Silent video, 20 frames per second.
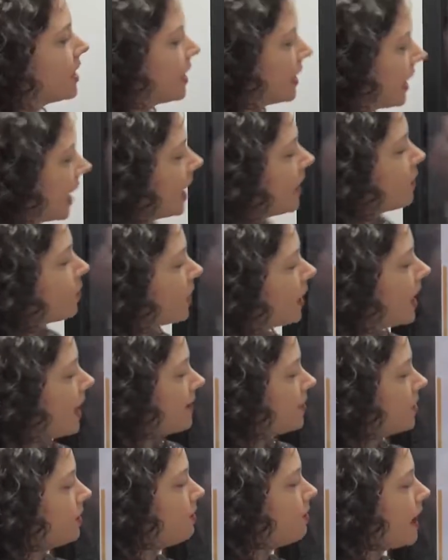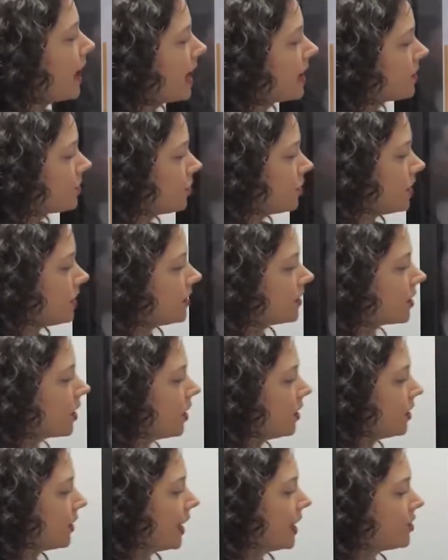again, will have to match these
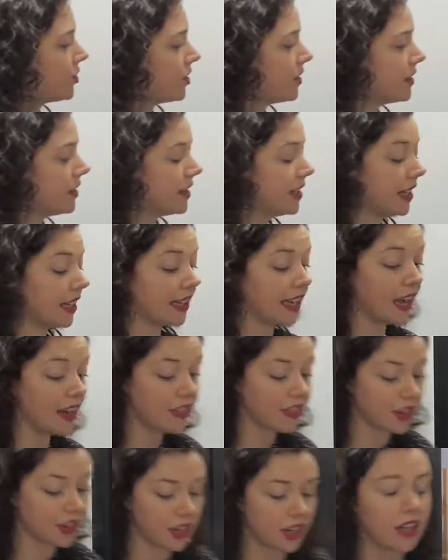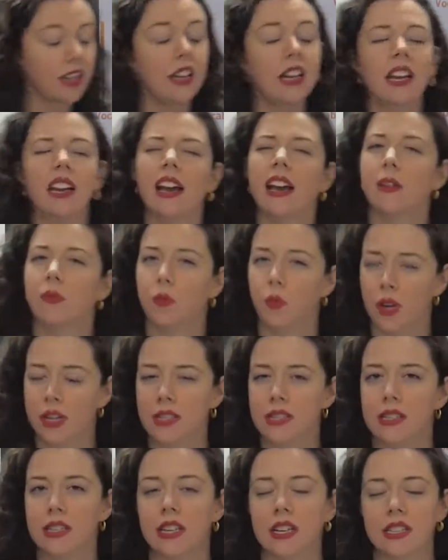collocations together, and
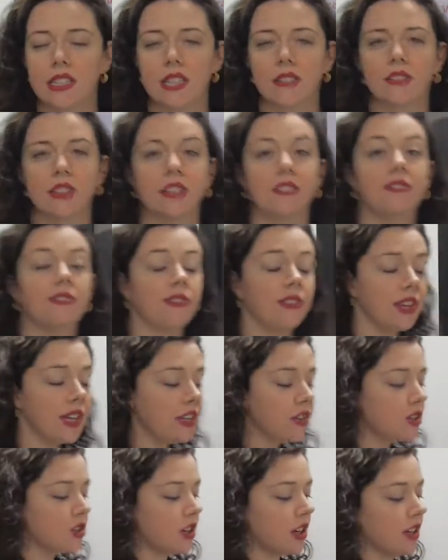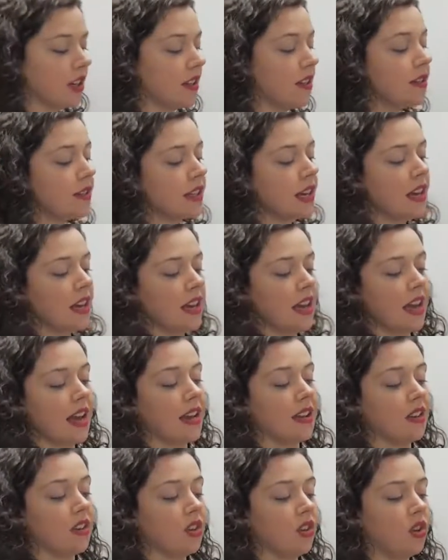once the activity finishes,
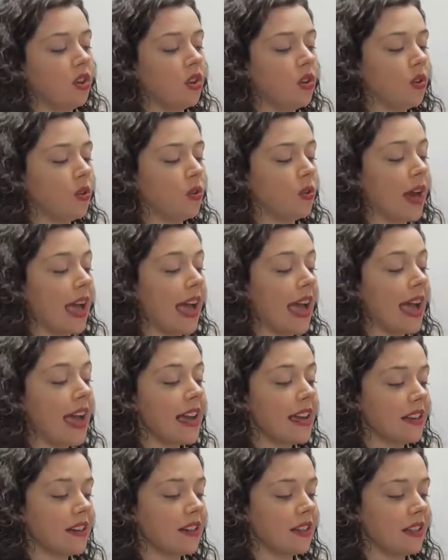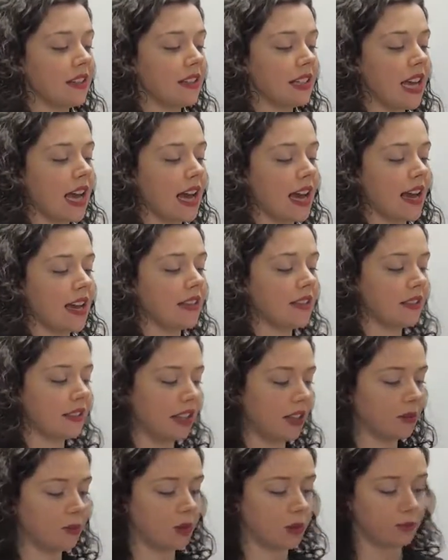and you end the test,
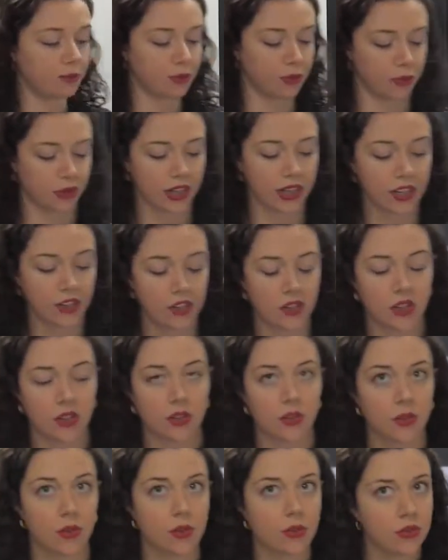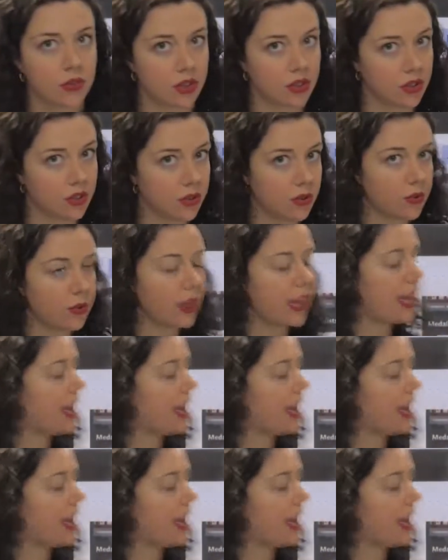it will bring you to